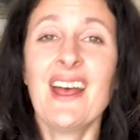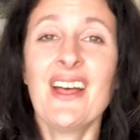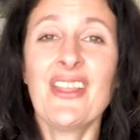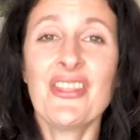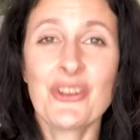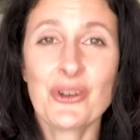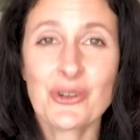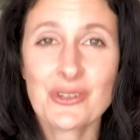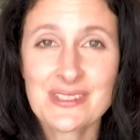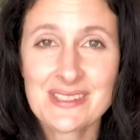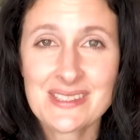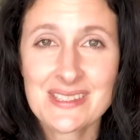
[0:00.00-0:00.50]

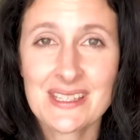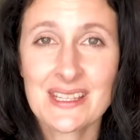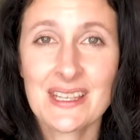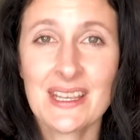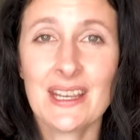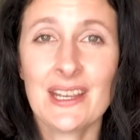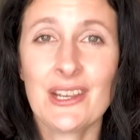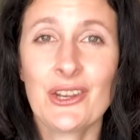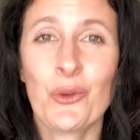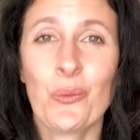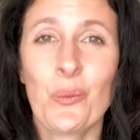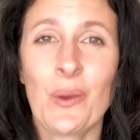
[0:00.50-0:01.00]
they're
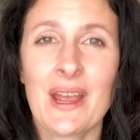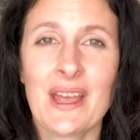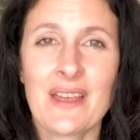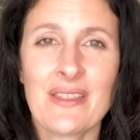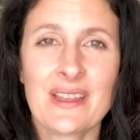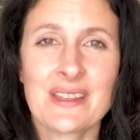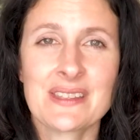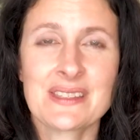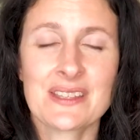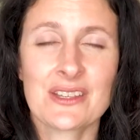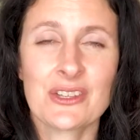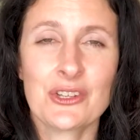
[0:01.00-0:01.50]
singing in a way
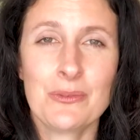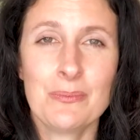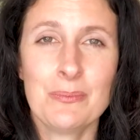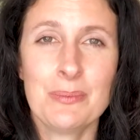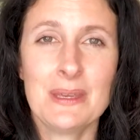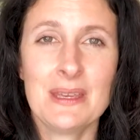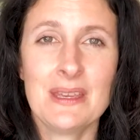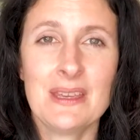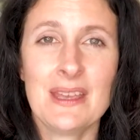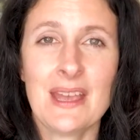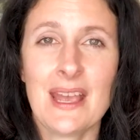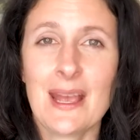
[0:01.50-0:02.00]
that's going to
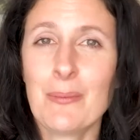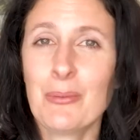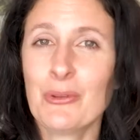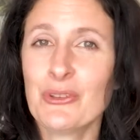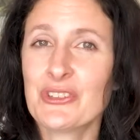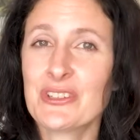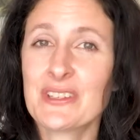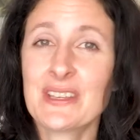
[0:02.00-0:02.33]
be able to